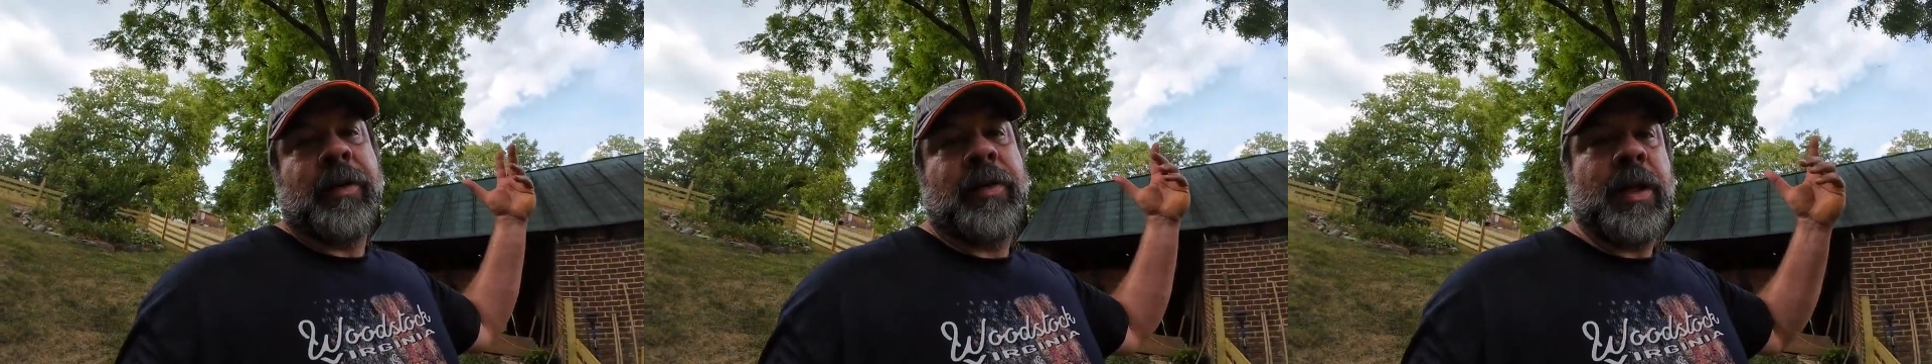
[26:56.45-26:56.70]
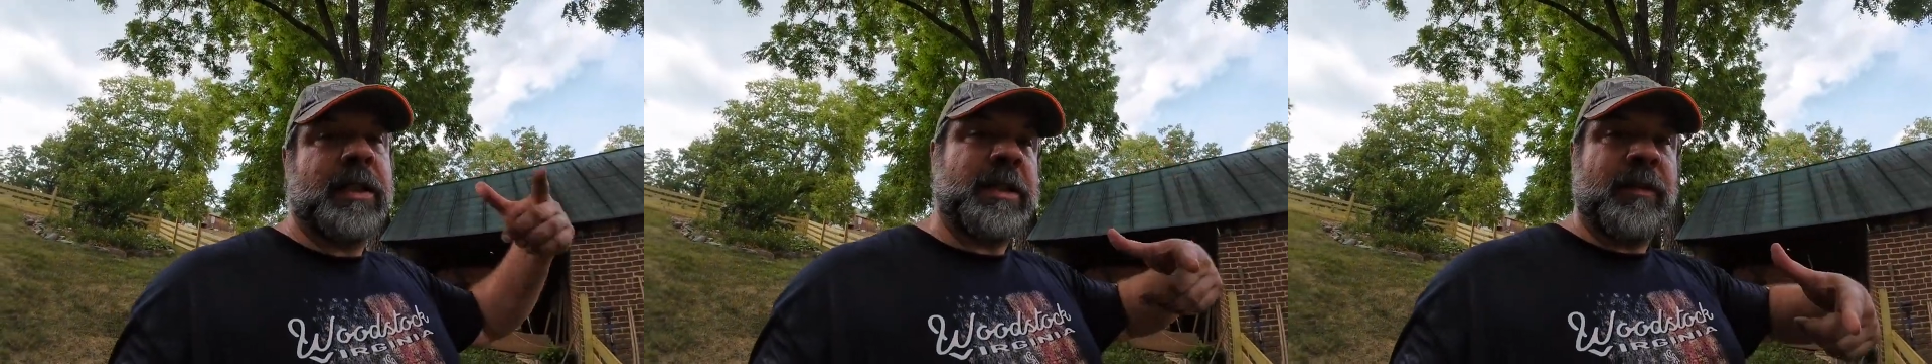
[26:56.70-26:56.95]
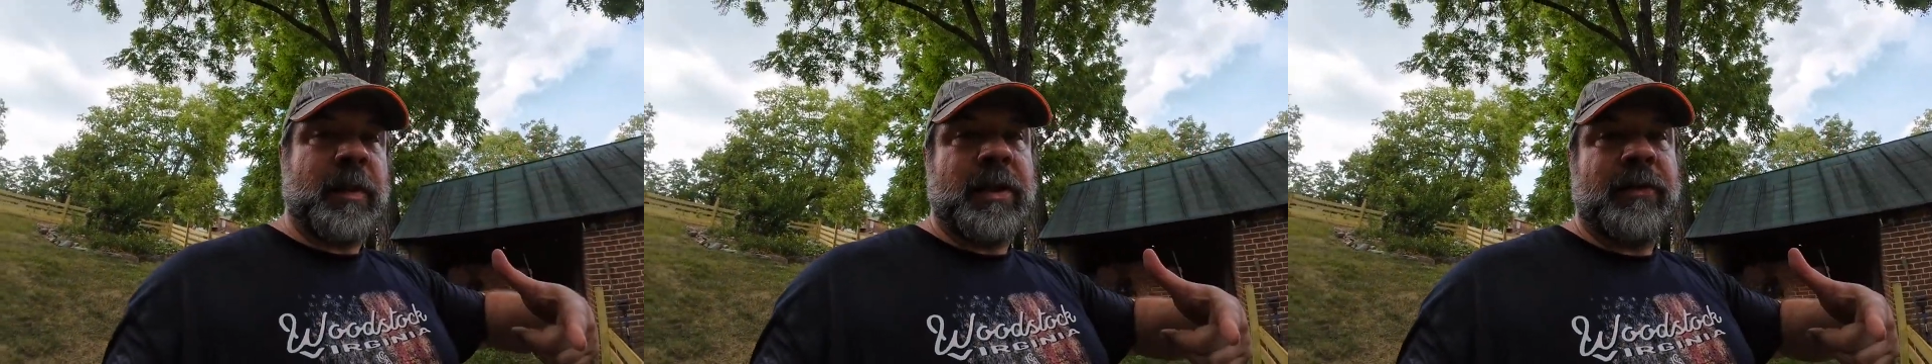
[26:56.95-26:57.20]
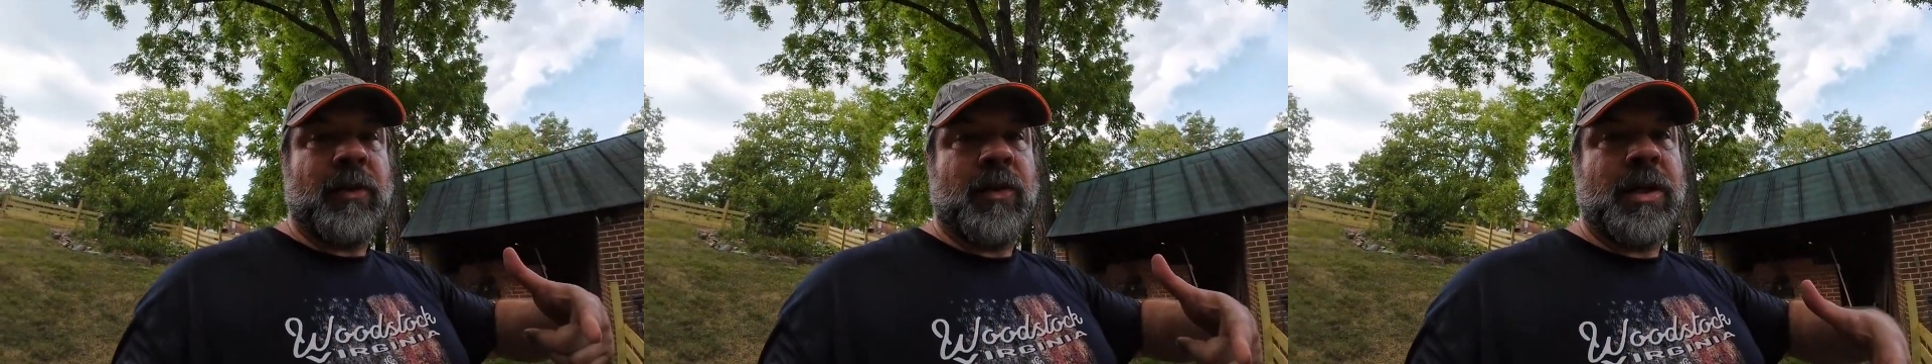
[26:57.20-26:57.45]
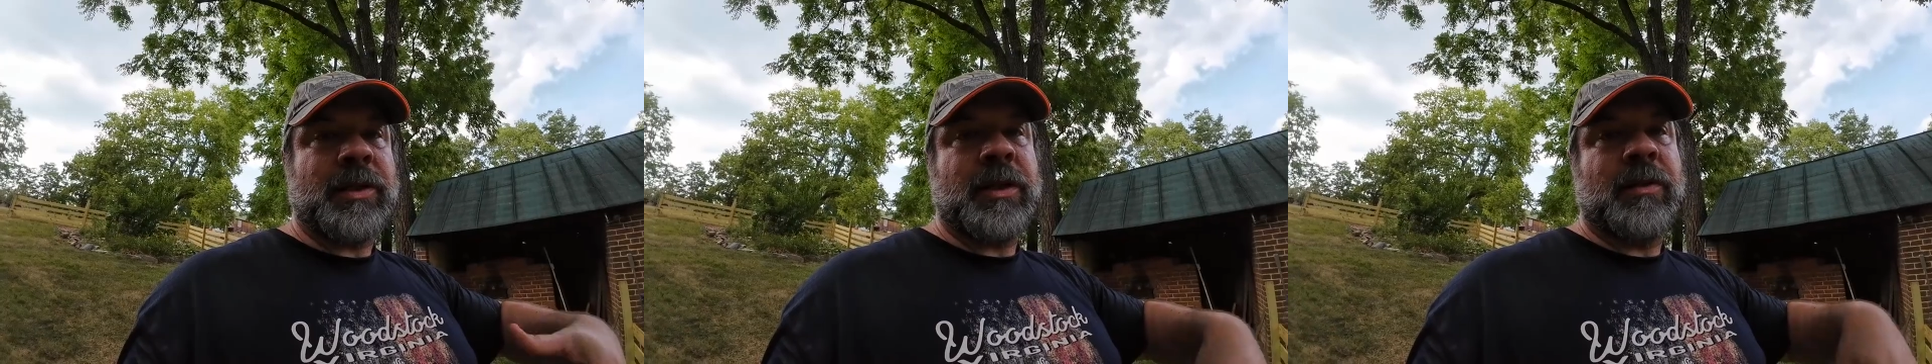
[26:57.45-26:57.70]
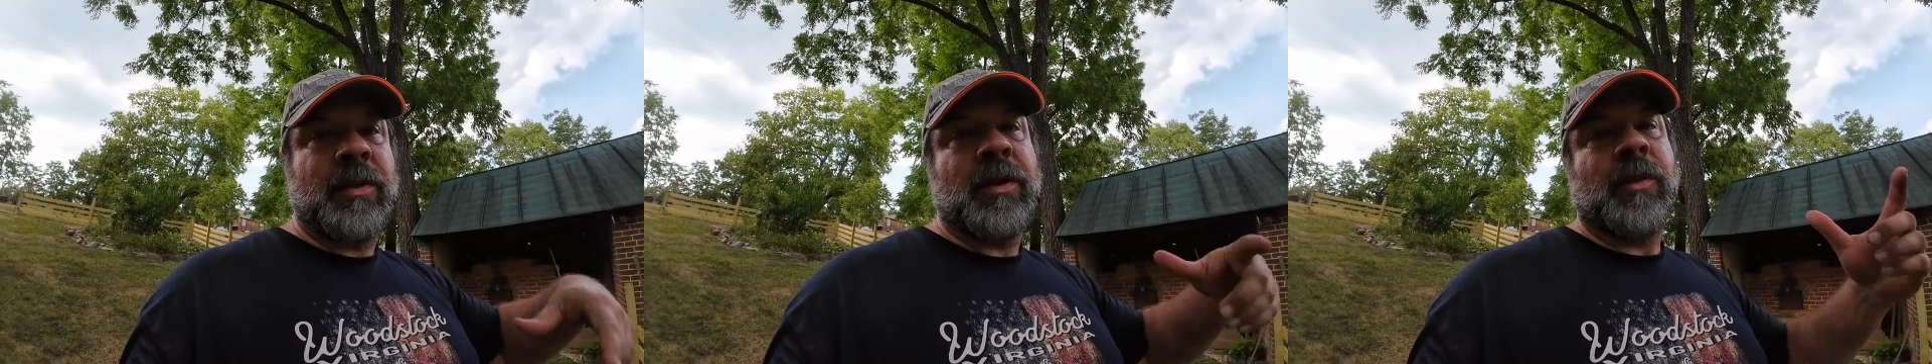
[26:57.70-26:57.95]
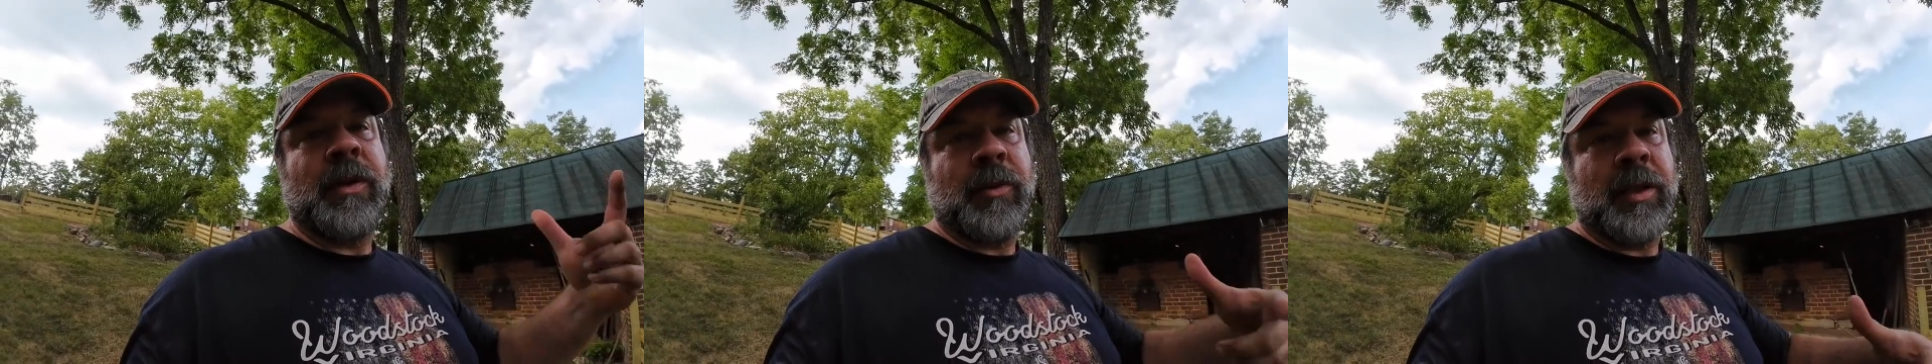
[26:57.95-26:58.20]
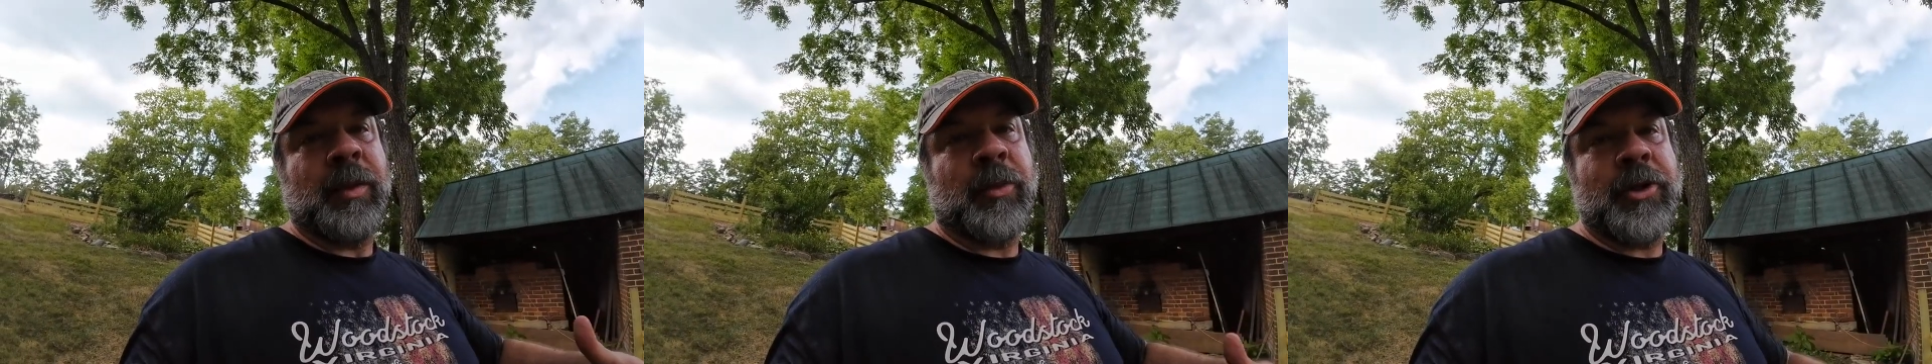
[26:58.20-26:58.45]
Thanks everybody for watching. We
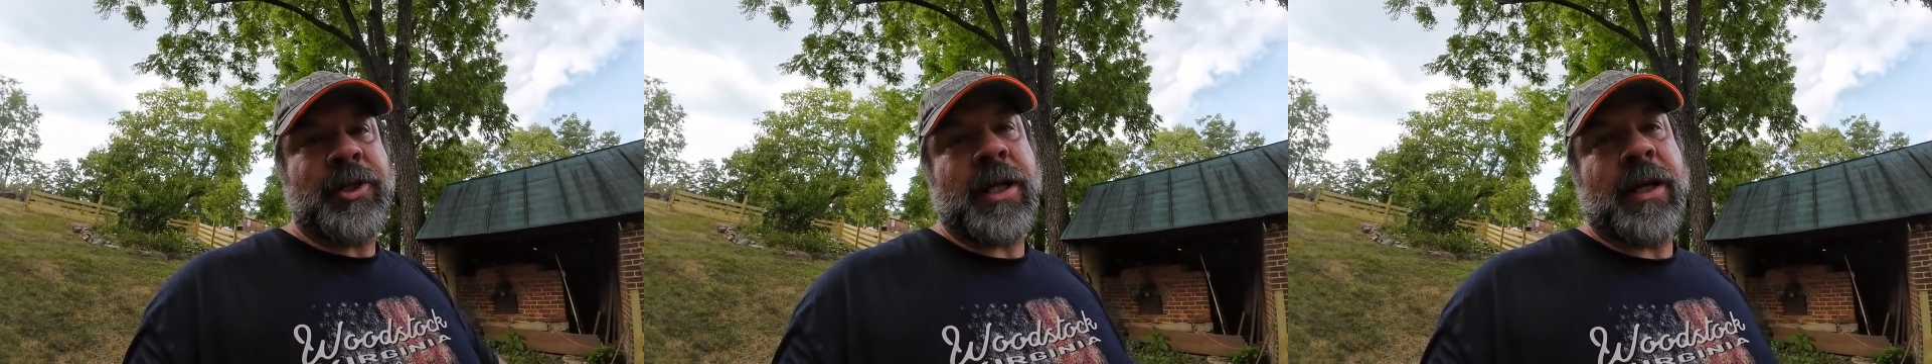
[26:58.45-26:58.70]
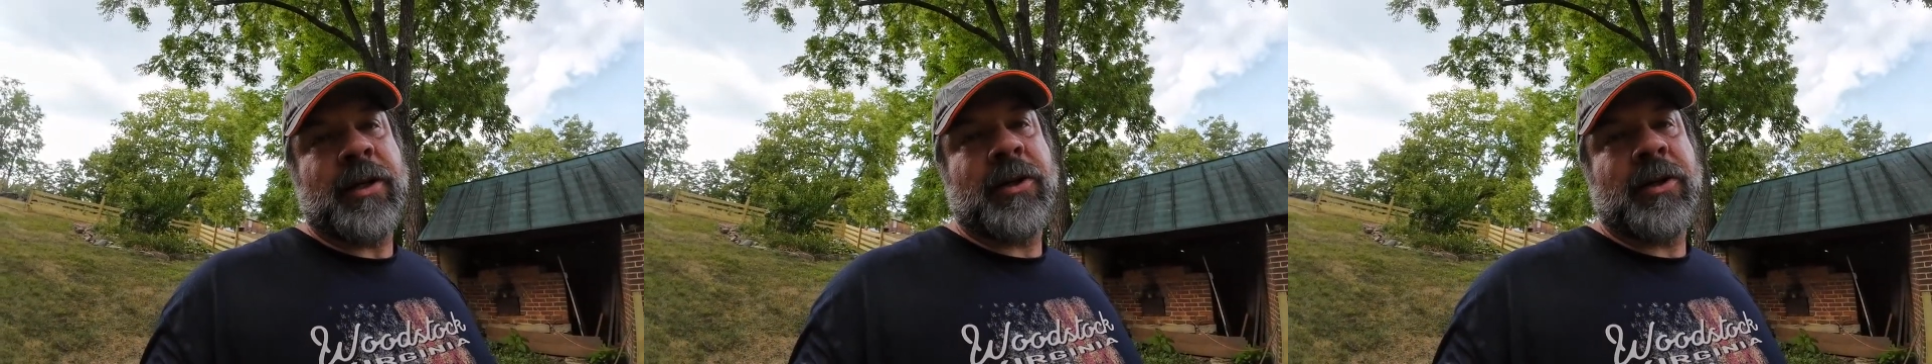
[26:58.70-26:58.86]
really appreciate